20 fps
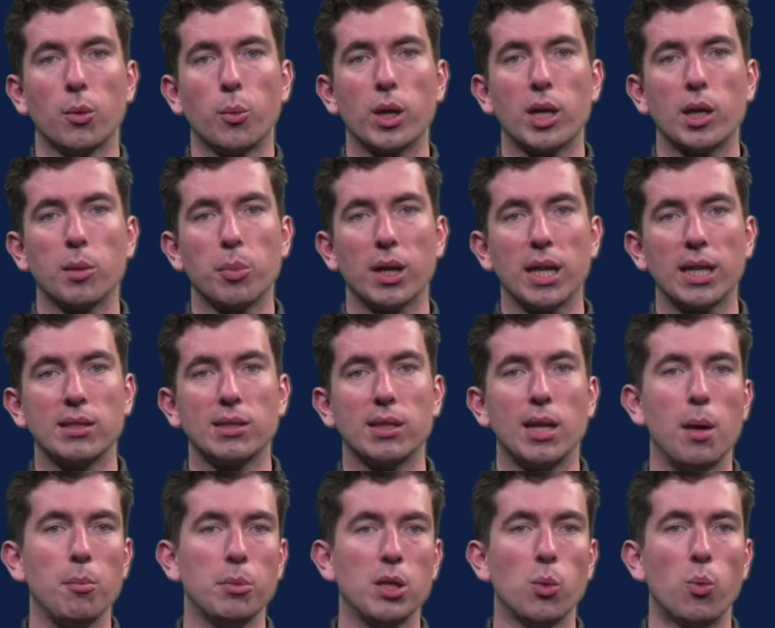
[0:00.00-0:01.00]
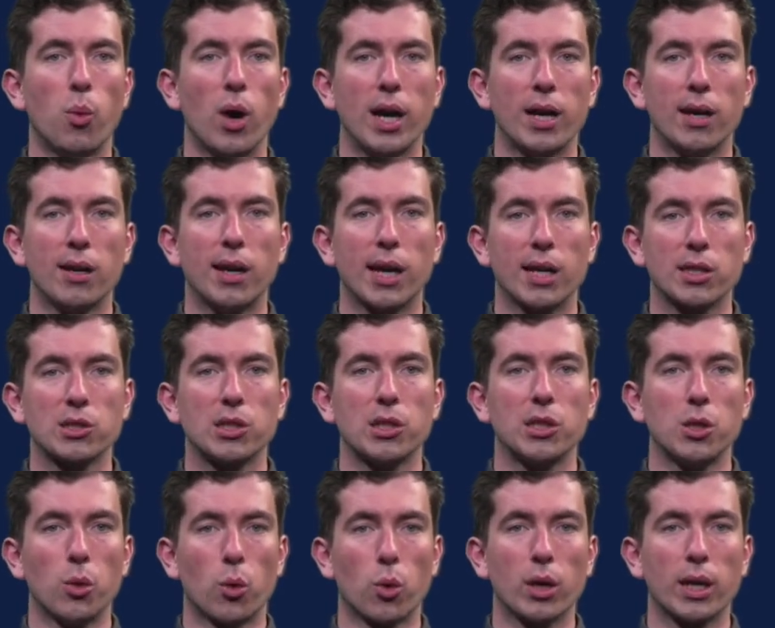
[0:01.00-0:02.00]
We can place an empty wire next to
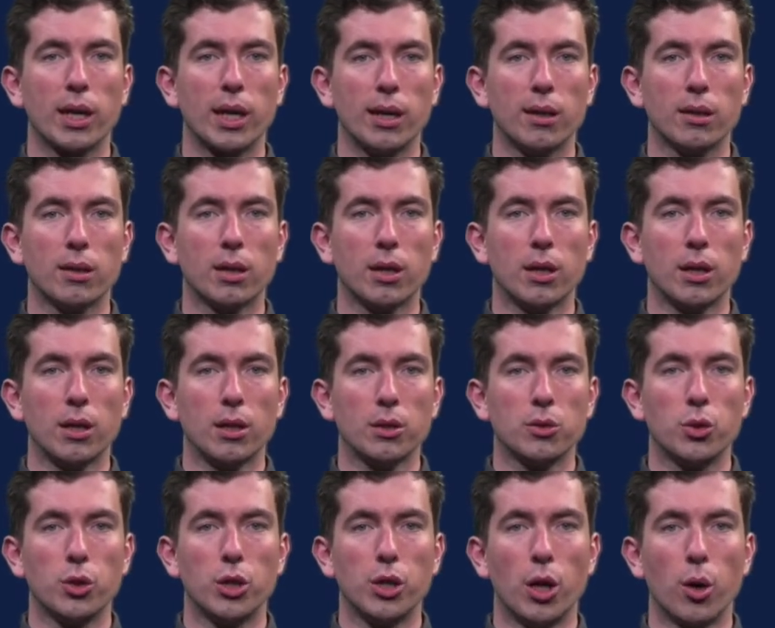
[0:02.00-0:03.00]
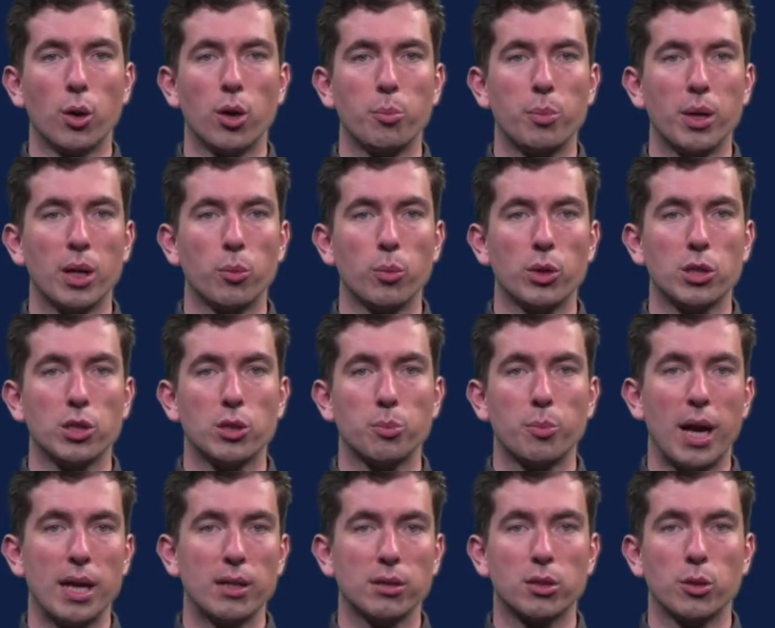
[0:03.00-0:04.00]
the OR gate to denote a bit which is
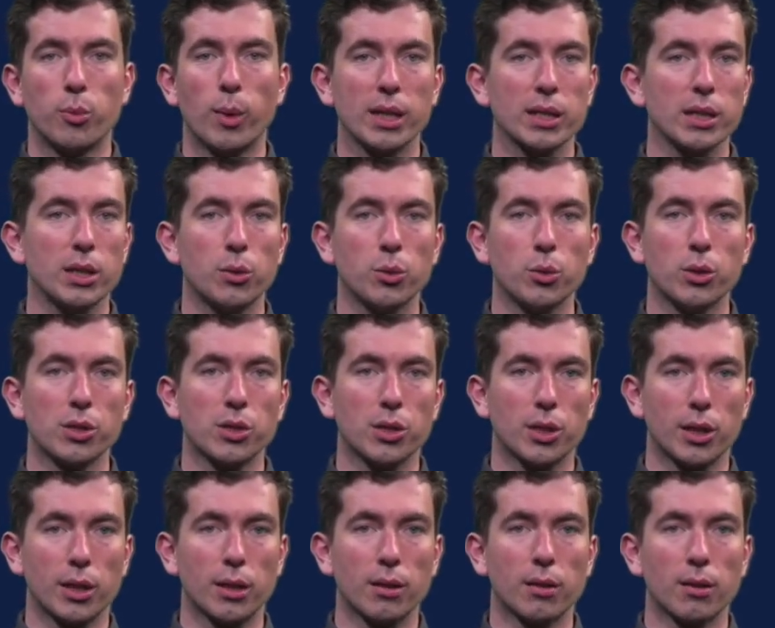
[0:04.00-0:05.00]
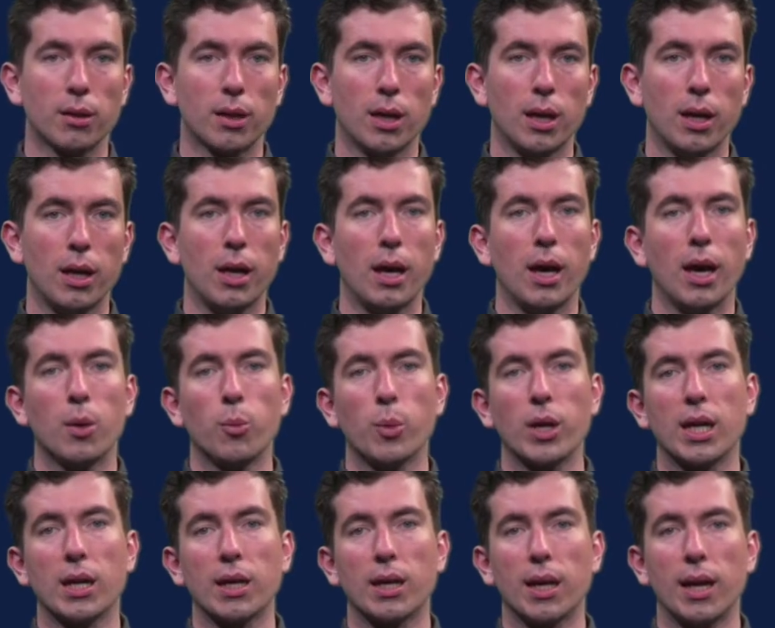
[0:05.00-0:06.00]
passed directly through the circuit, and we
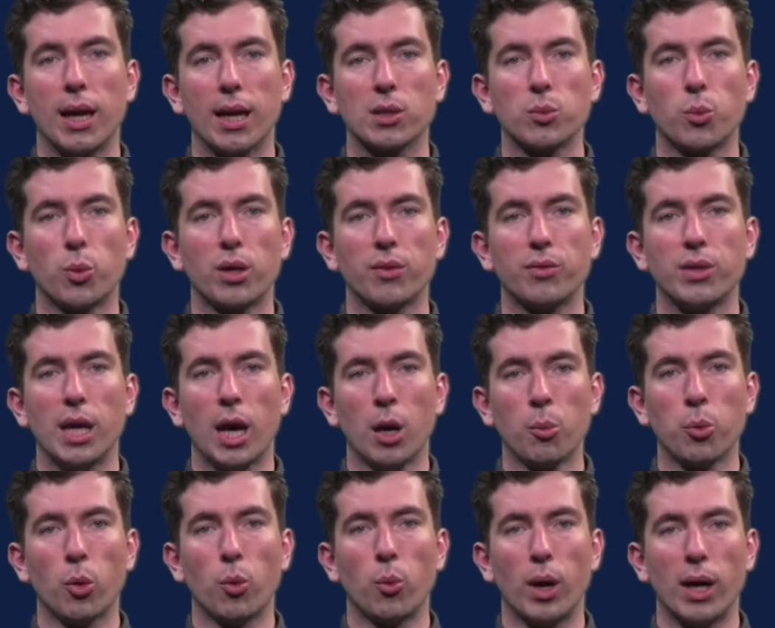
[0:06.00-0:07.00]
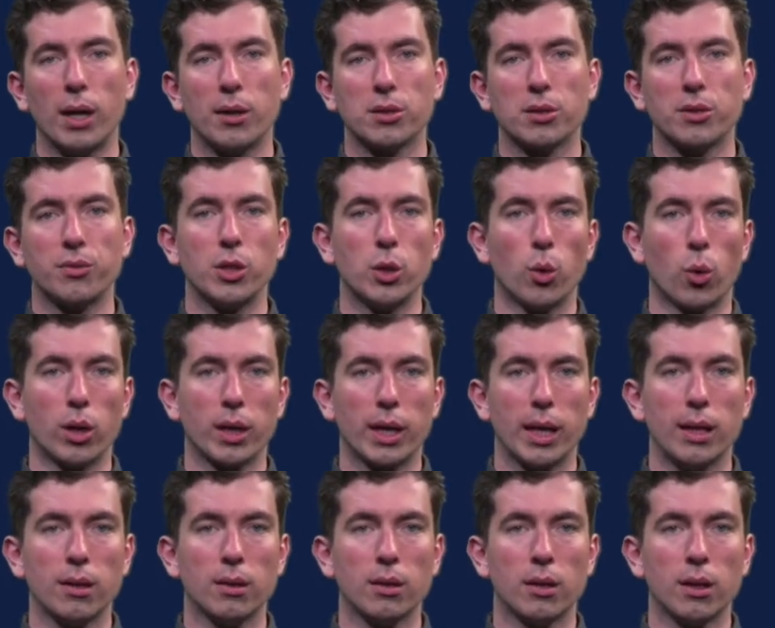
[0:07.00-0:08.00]
can connect one of the output wires of the OR
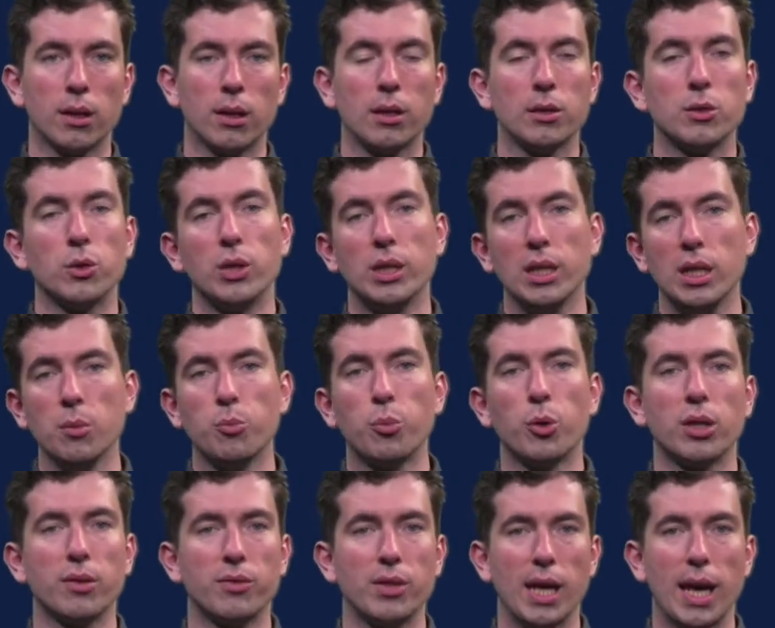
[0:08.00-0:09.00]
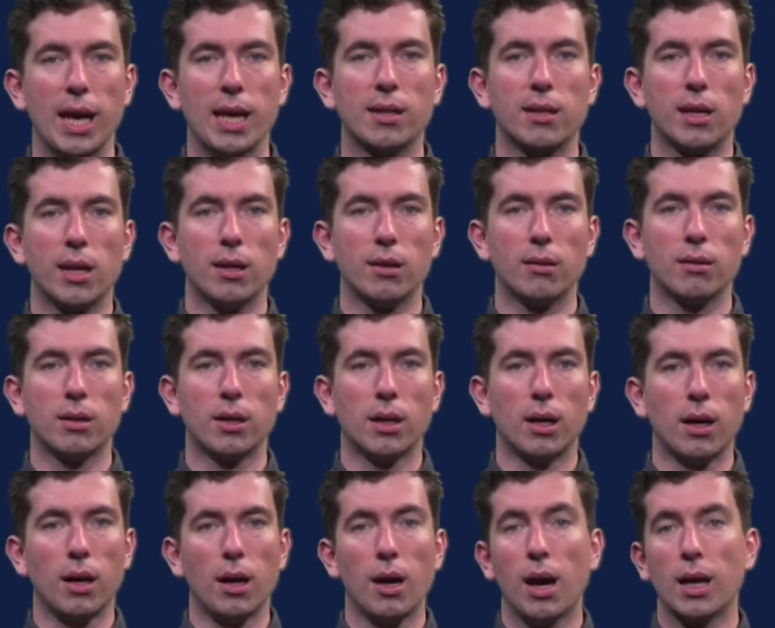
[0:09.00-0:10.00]
gate to the input of the AND gate,
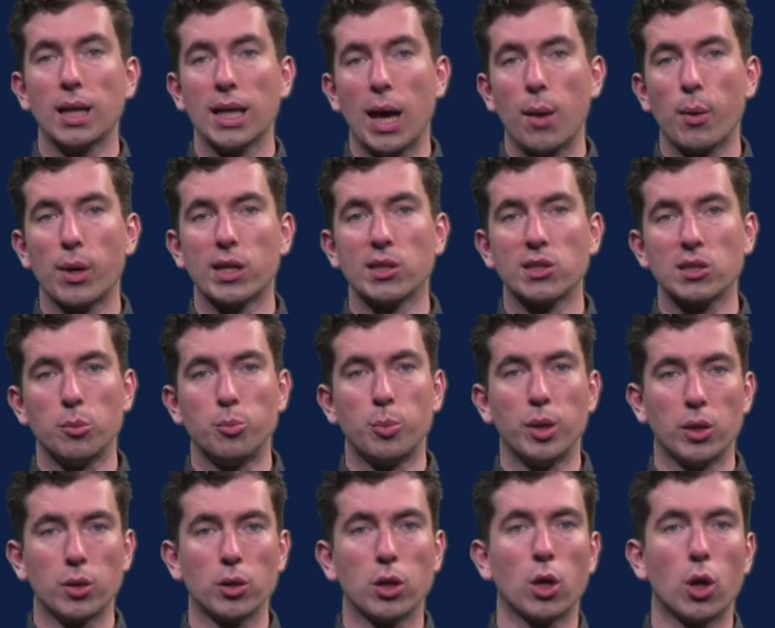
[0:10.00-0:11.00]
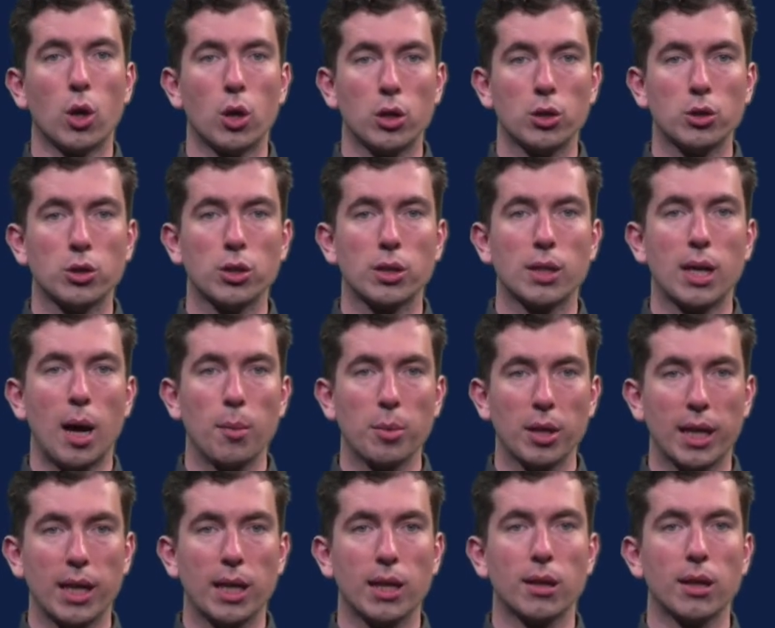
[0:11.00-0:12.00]
allowing us to build large,
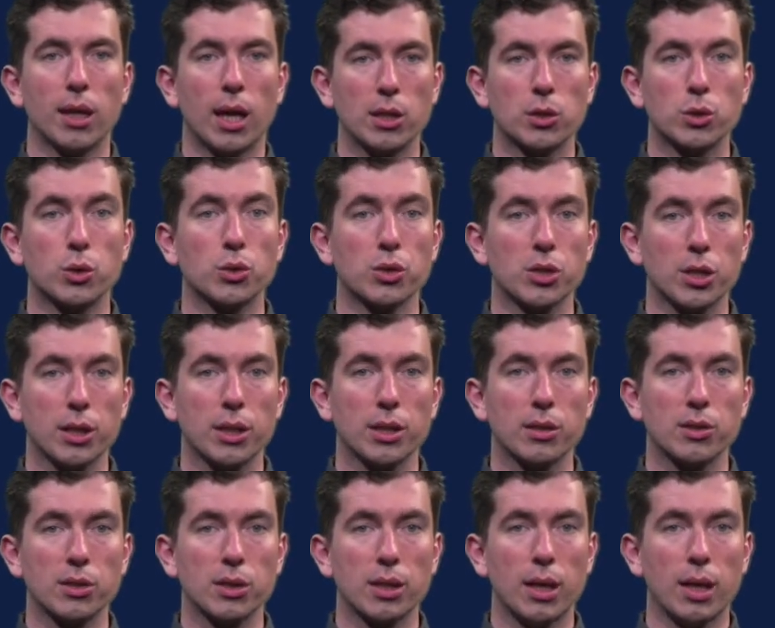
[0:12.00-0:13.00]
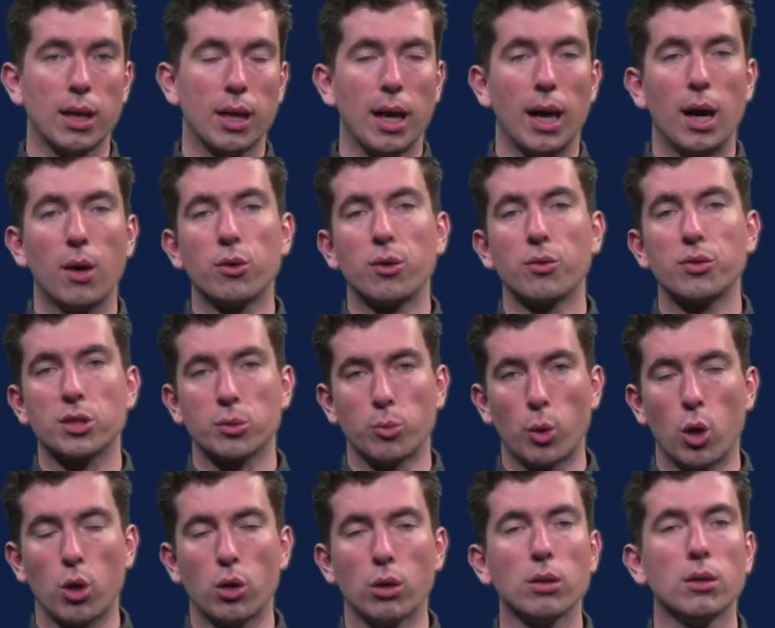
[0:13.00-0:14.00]
complicated logical circuits out of
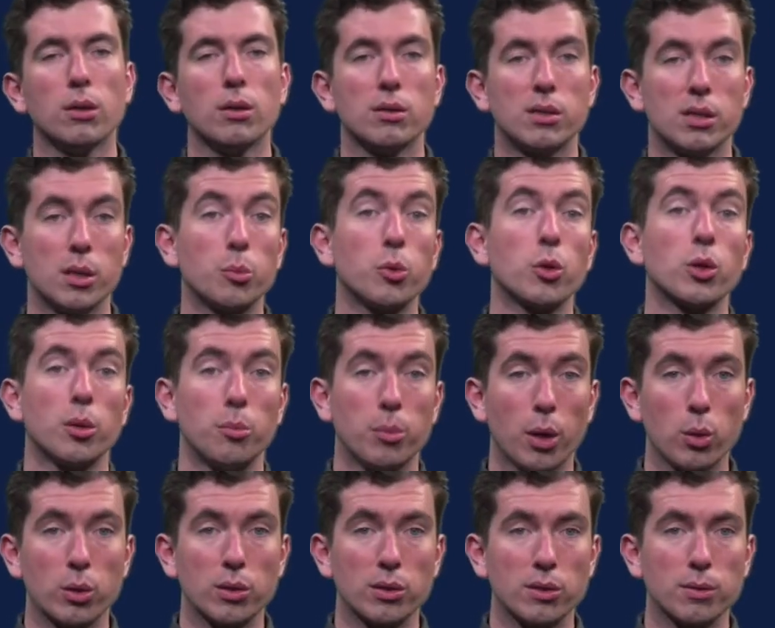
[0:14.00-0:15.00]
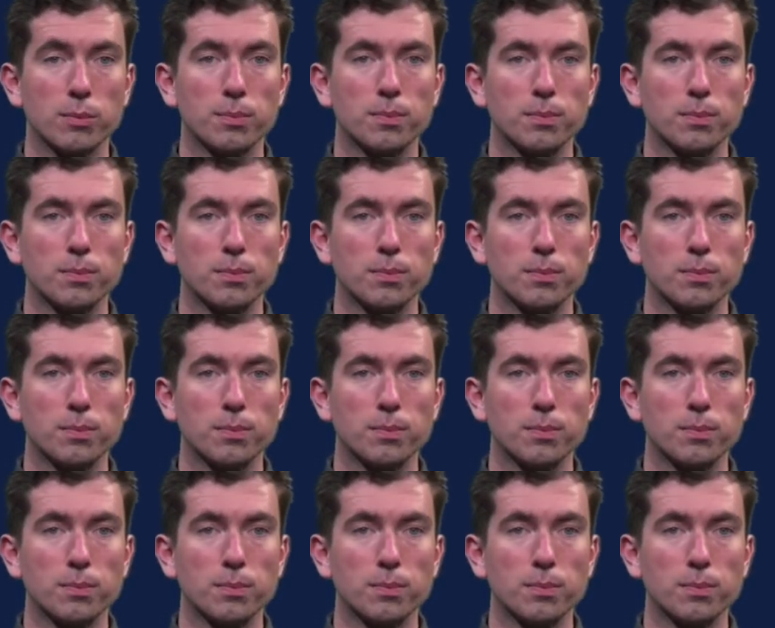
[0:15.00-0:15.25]
small, simple components.